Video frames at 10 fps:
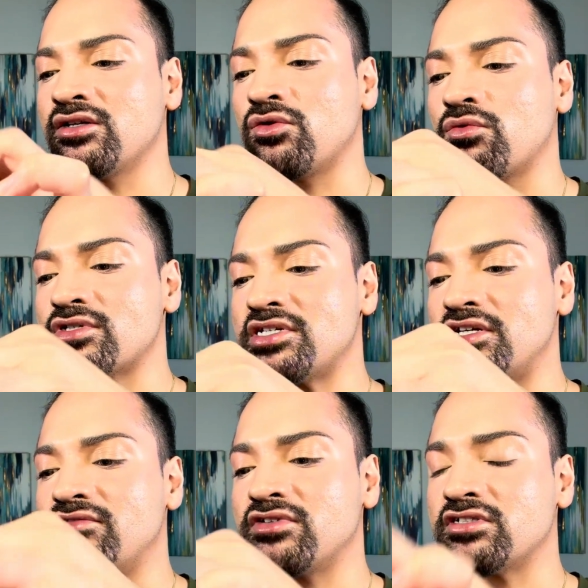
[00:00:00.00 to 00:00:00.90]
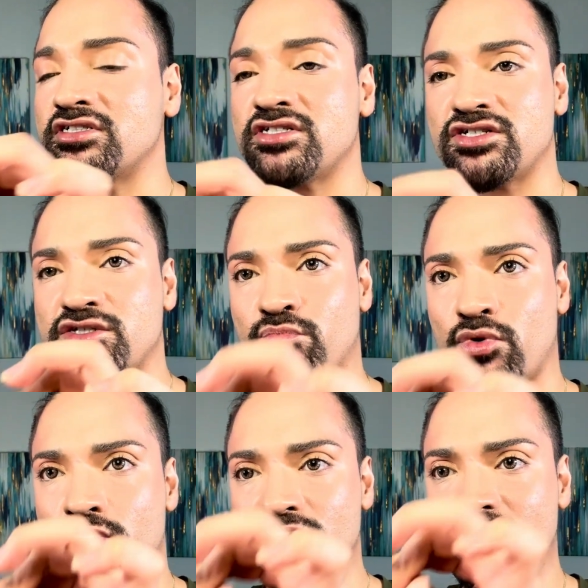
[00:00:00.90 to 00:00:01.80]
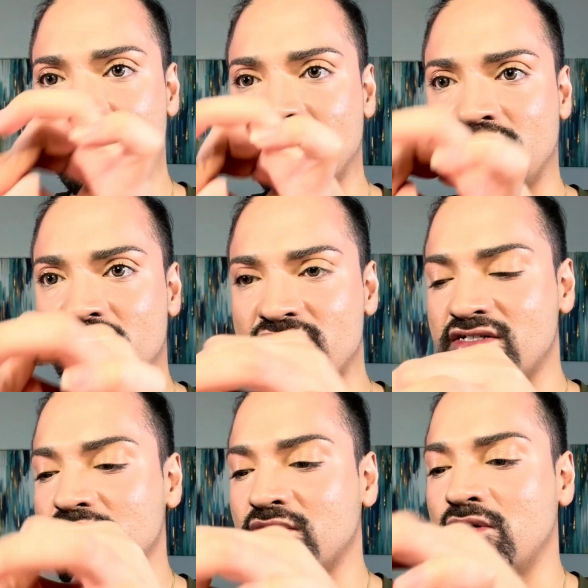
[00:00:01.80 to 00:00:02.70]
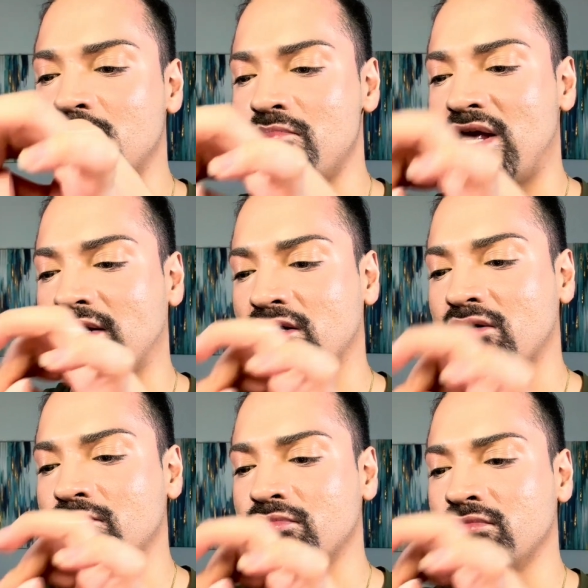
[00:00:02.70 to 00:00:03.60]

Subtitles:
You want to evenly disperse this makeup.